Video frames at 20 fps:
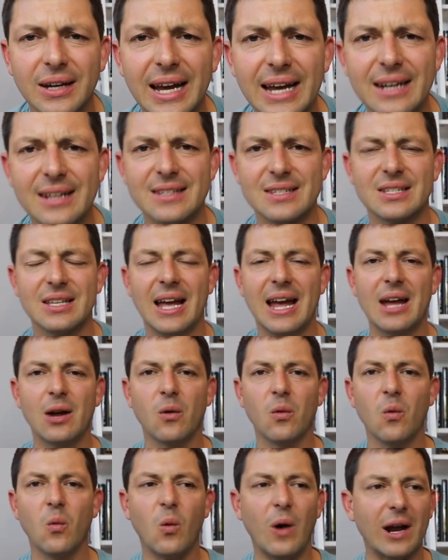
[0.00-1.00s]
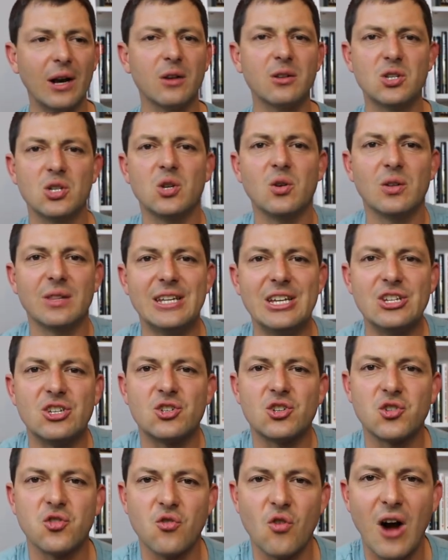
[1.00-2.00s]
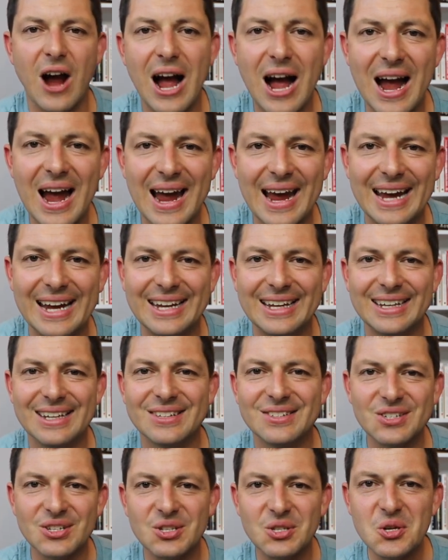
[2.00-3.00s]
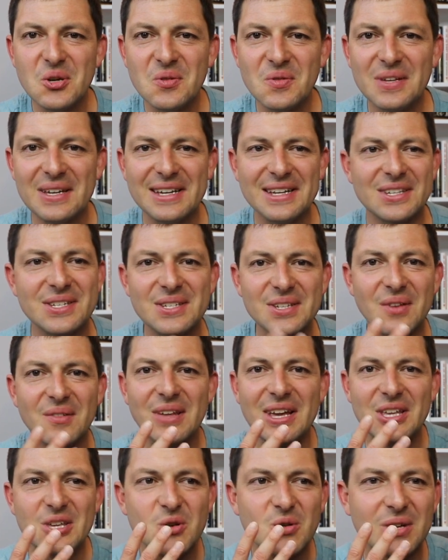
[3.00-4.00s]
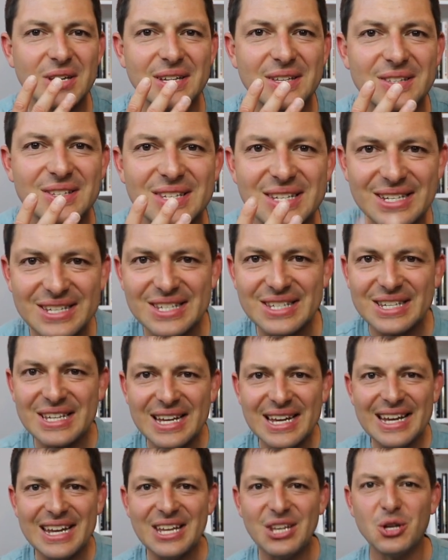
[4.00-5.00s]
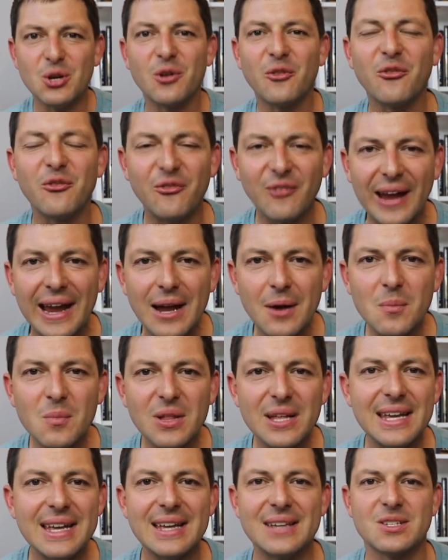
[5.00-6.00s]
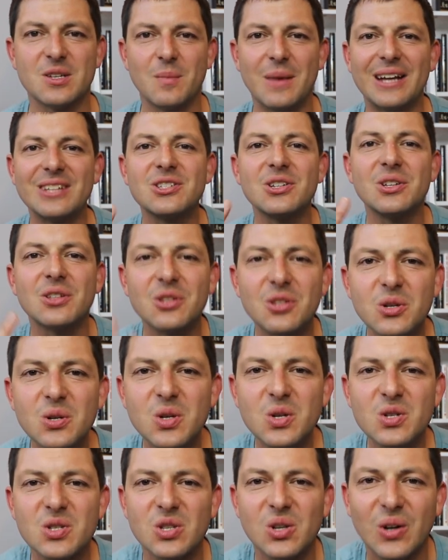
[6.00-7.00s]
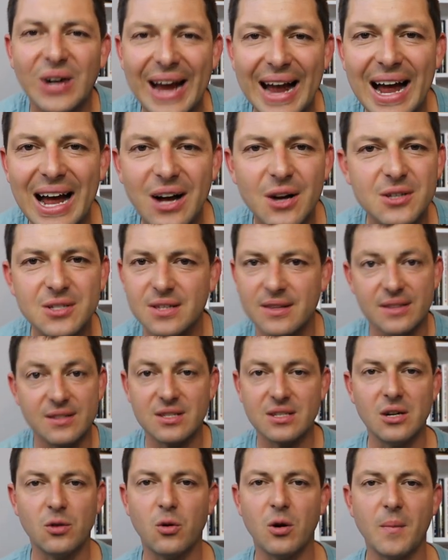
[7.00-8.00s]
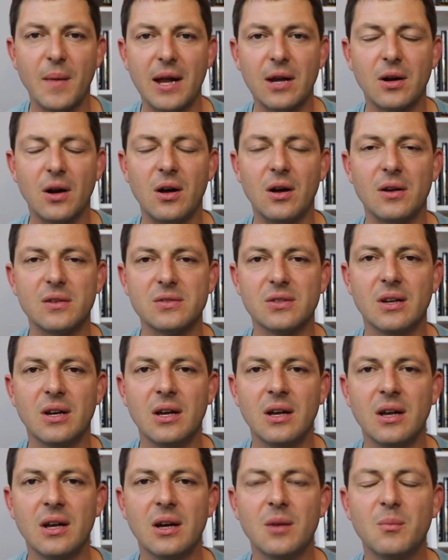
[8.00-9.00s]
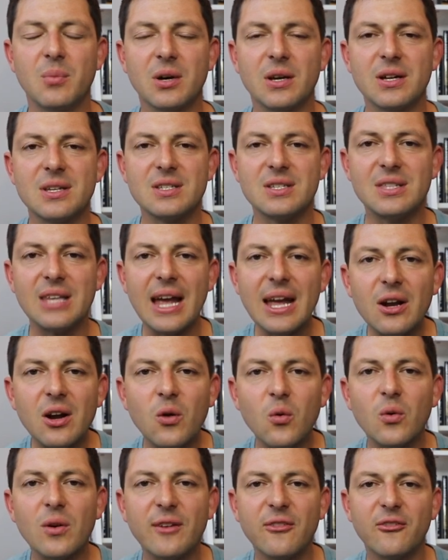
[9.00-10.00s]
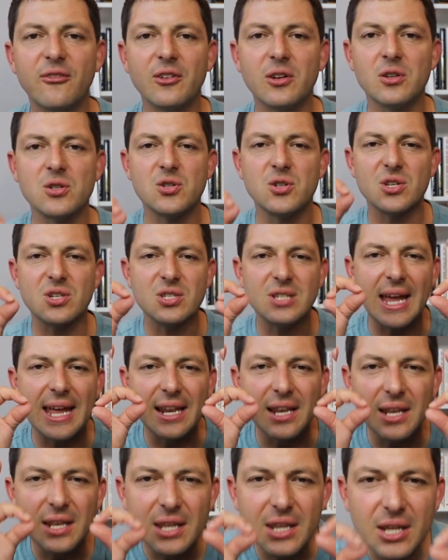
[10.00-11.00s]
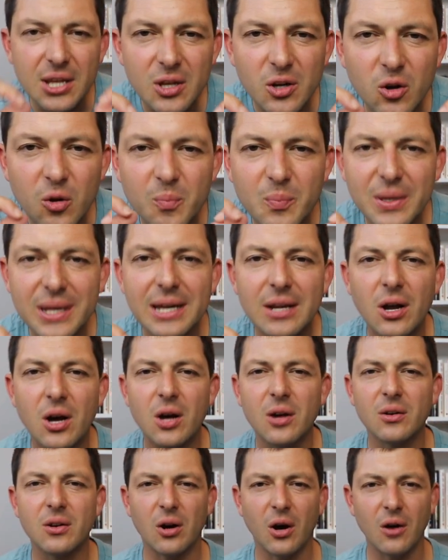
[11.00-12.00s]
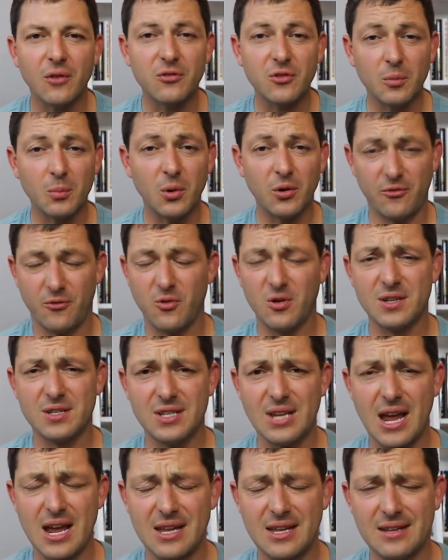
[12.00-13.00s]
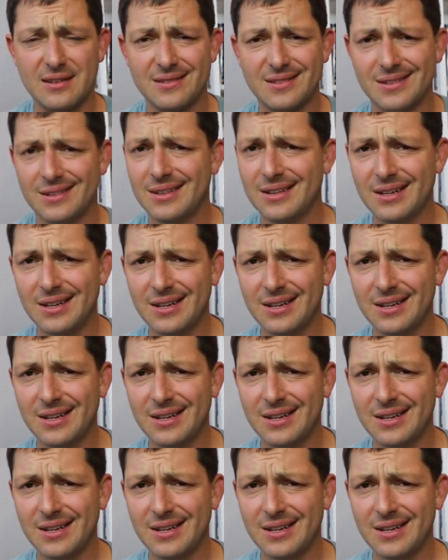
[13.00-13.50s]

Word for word: And it's like, why don't you at least try to do this so that you can succeed? Your family is about to lose their house and they still won't make calls because they don't want to feel just a little bit uncomfortable for a second.